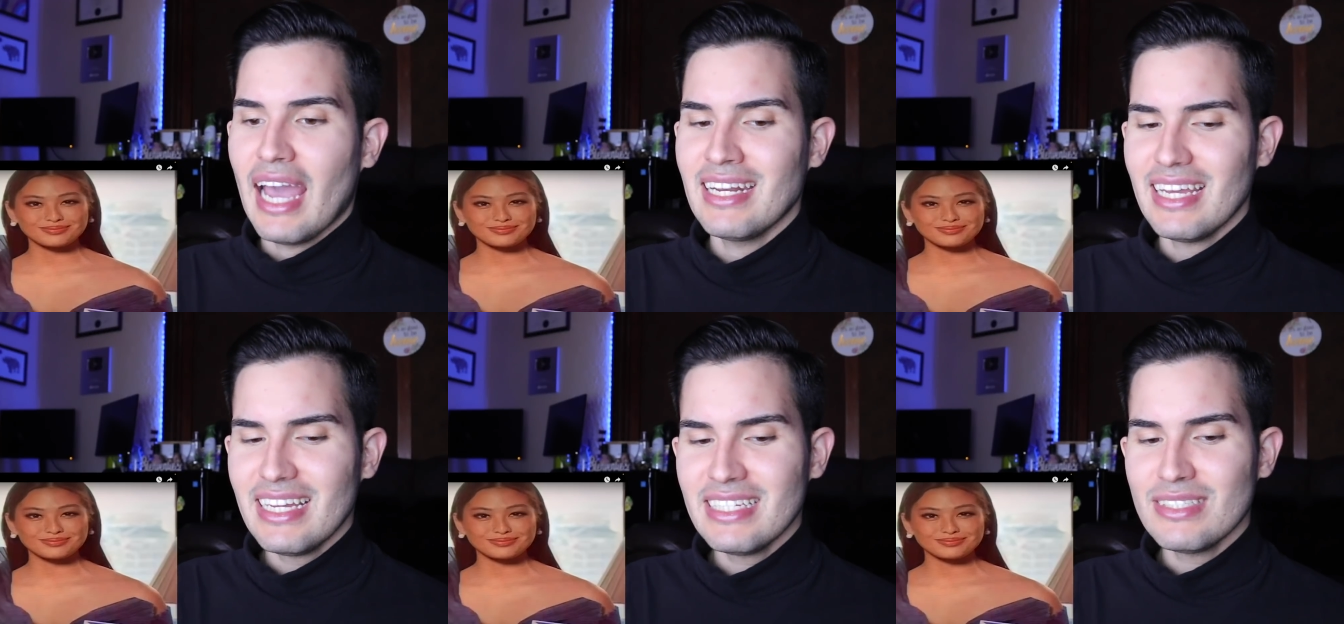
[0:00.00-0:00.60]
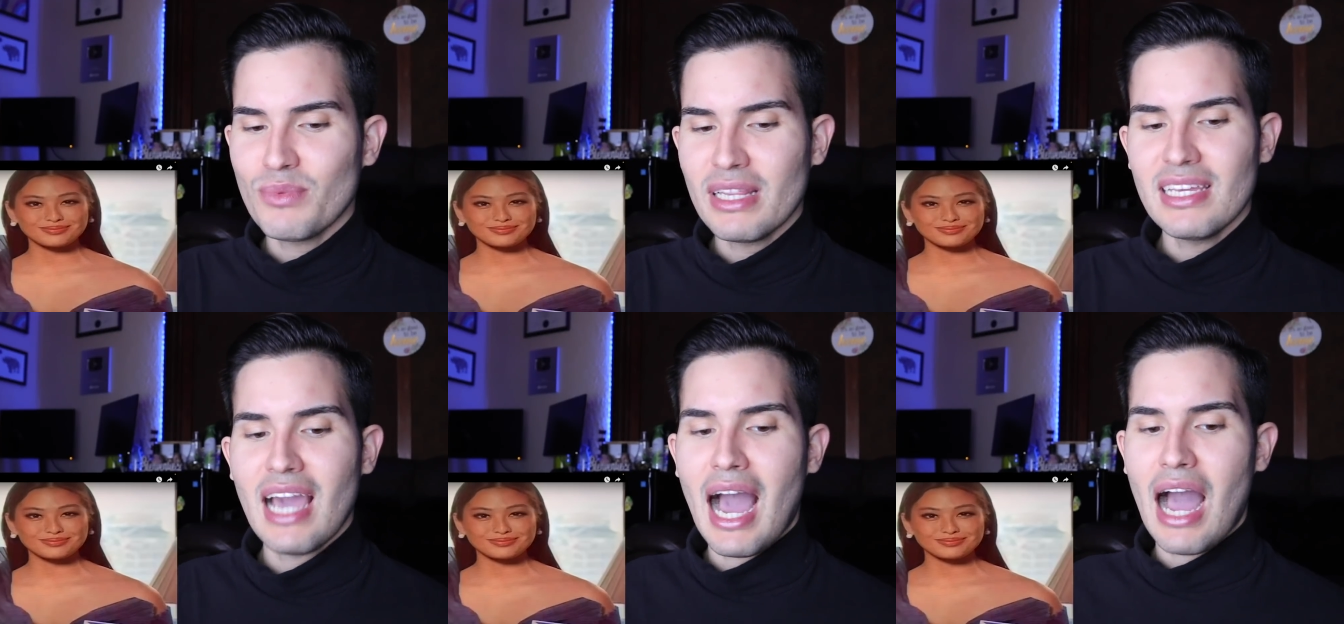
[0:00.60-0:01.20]
Speaker 1: And is
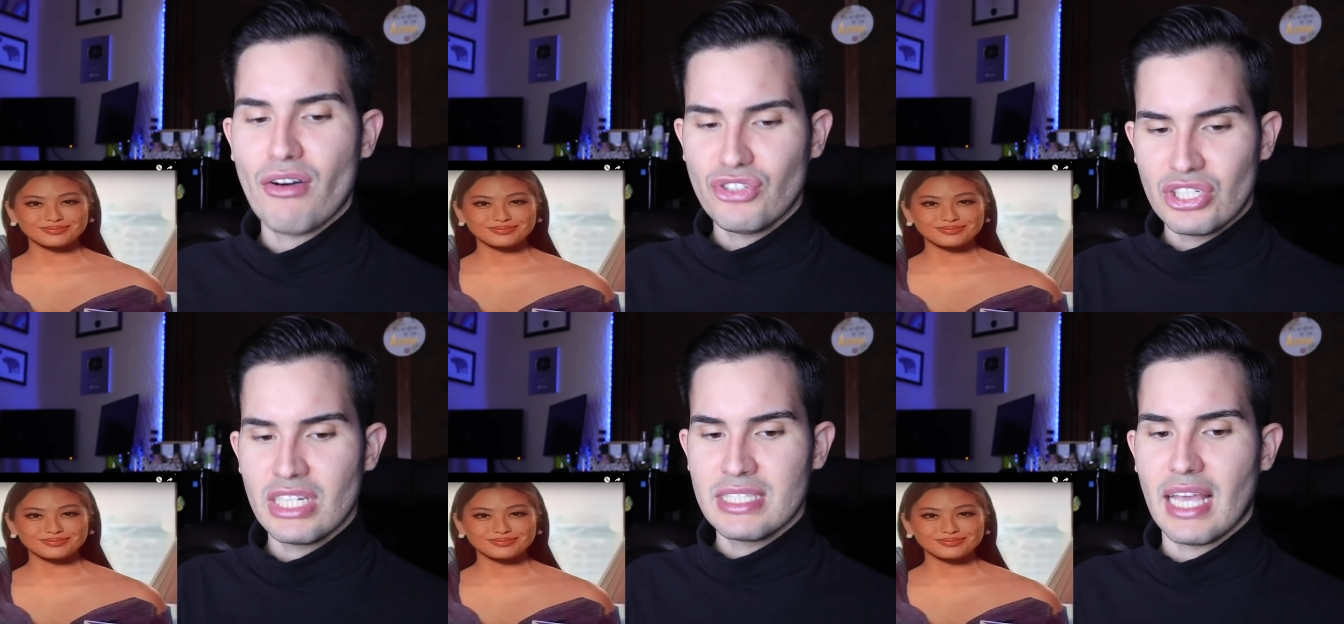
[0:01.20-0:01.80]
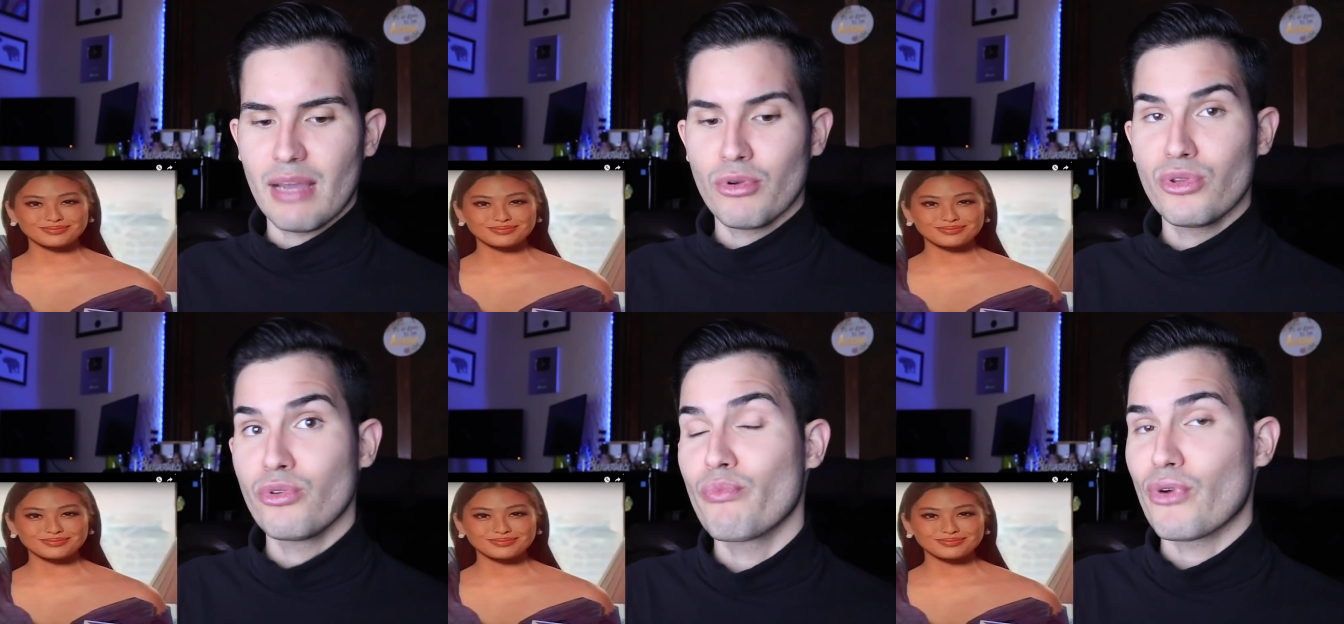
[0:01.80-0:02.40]
really how she is
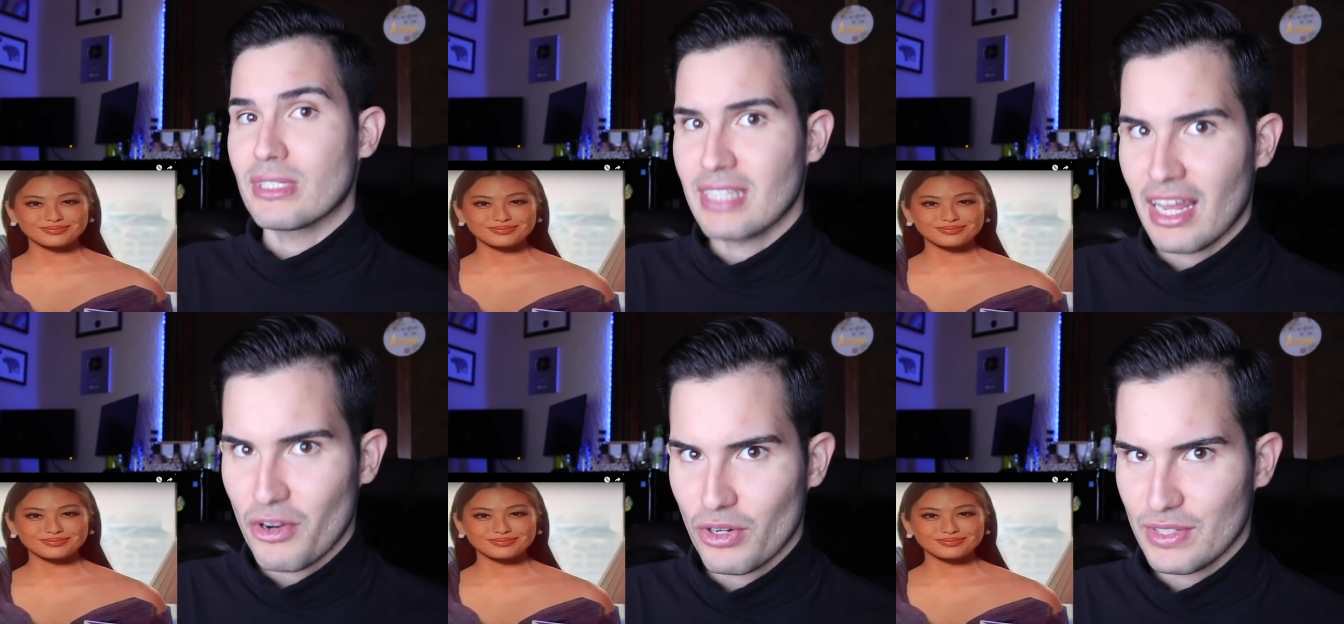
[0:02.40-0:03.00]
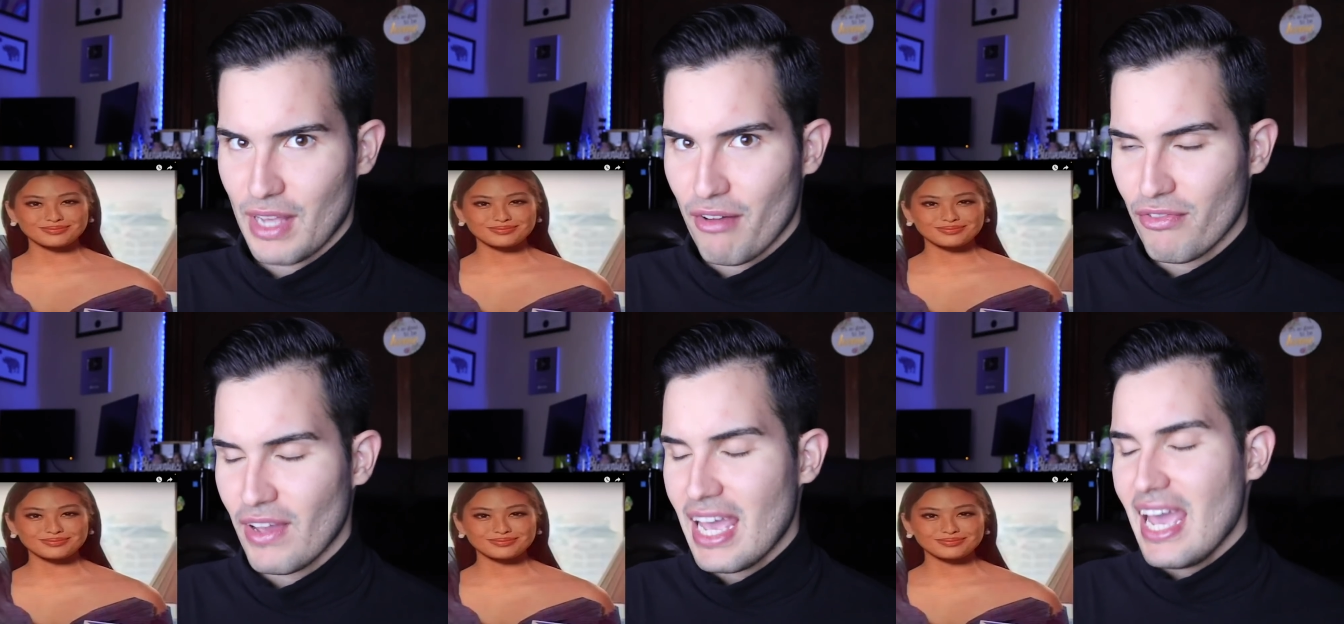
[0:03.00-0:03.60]
able to present
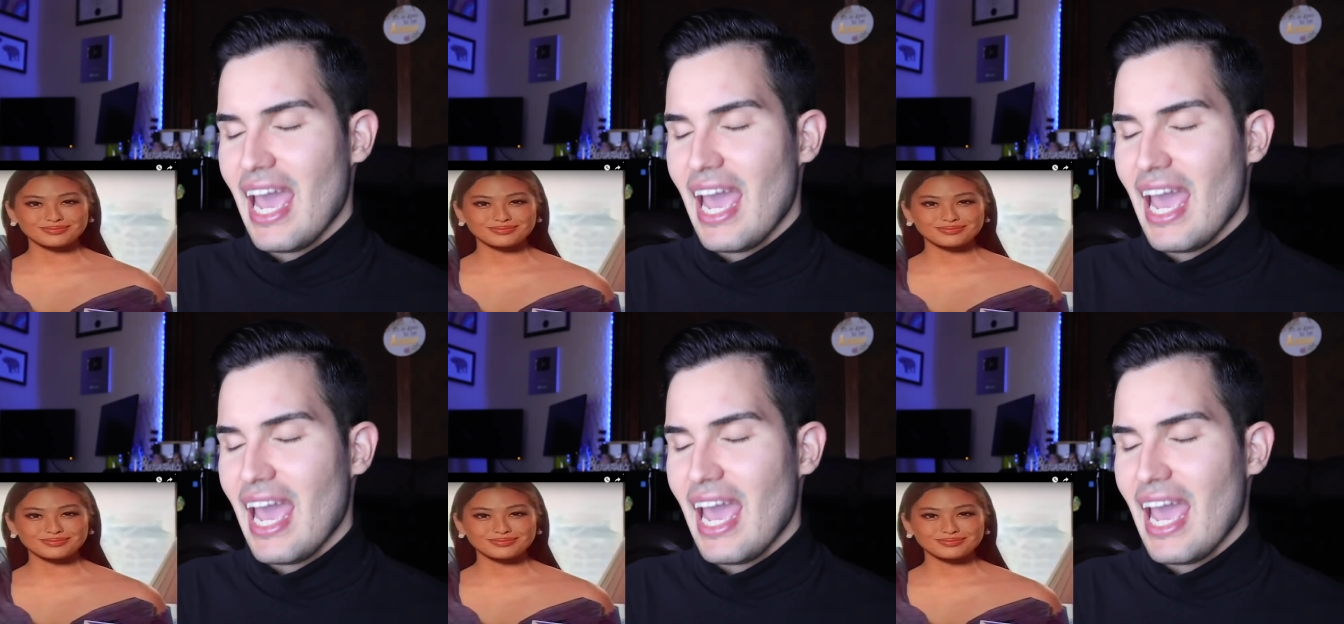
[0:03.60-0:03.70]
herself.